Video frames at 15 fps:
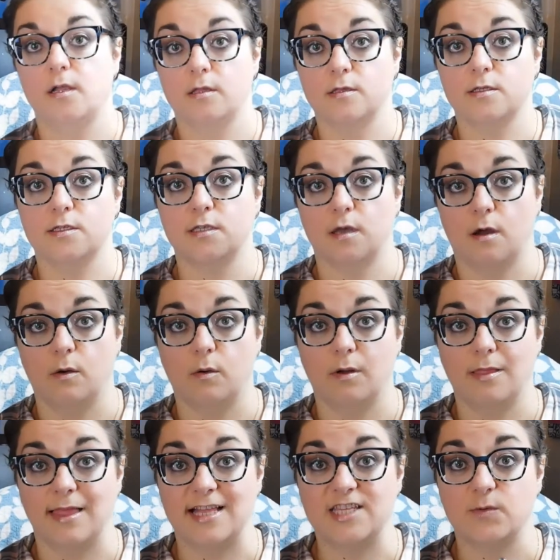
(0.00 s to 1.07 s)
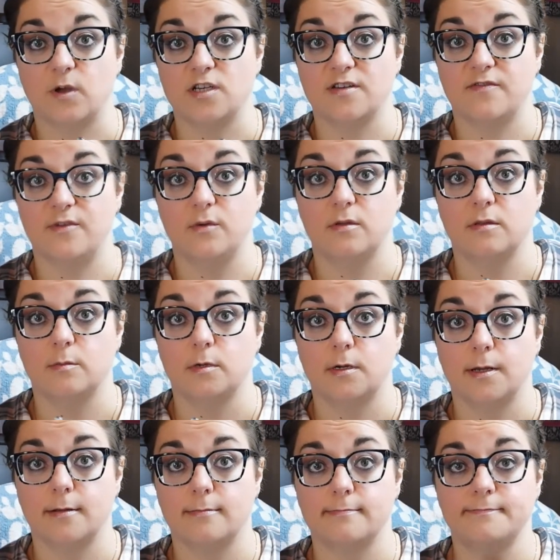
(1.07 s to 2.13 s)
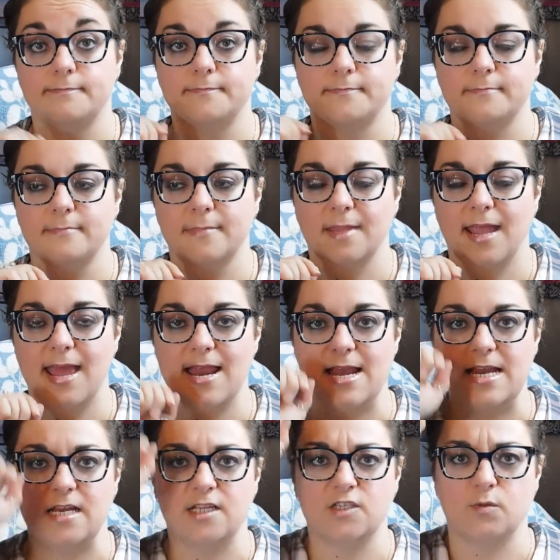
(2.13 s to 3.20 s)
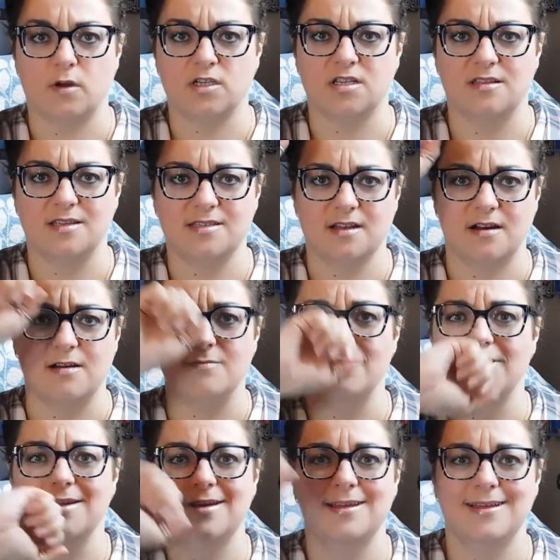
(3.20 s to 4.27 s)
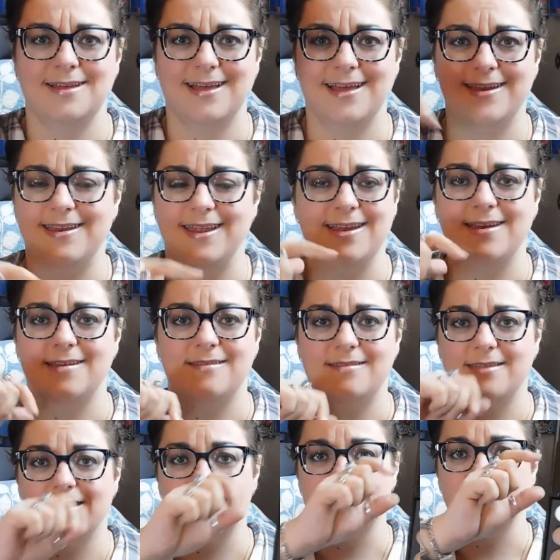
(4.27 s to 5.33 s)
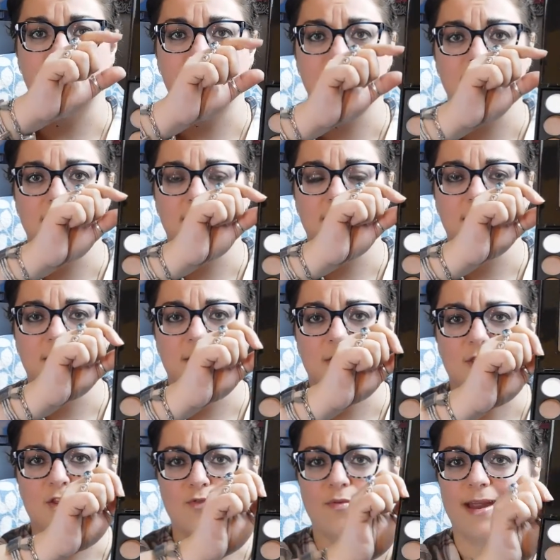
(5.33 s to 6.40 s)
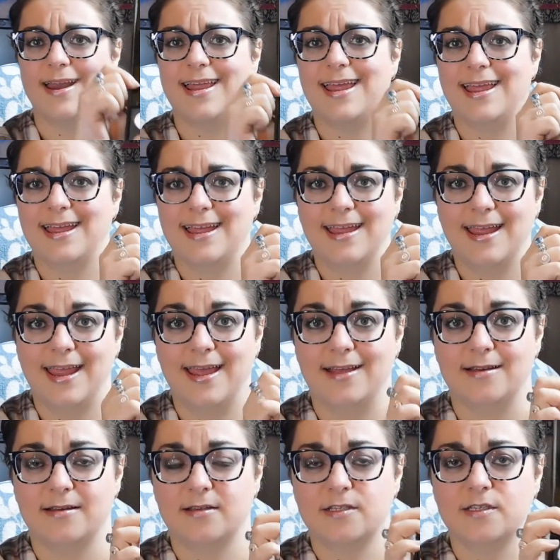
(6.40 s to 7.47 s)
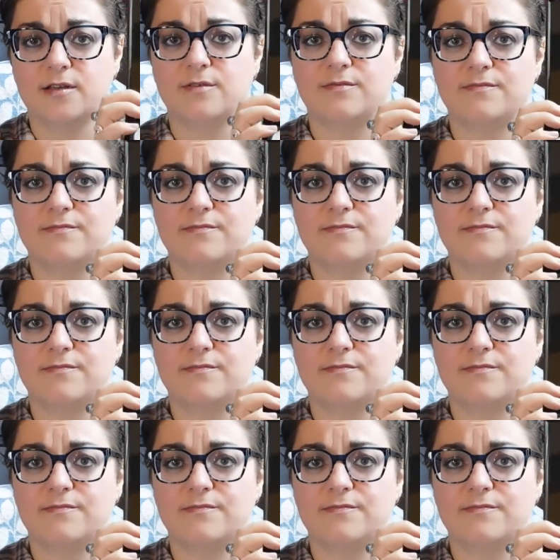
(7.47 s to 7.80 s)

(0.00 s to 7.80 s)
So let's swatch a few of them, okay? And I need to swatch this arm, and that's not the right hand, so.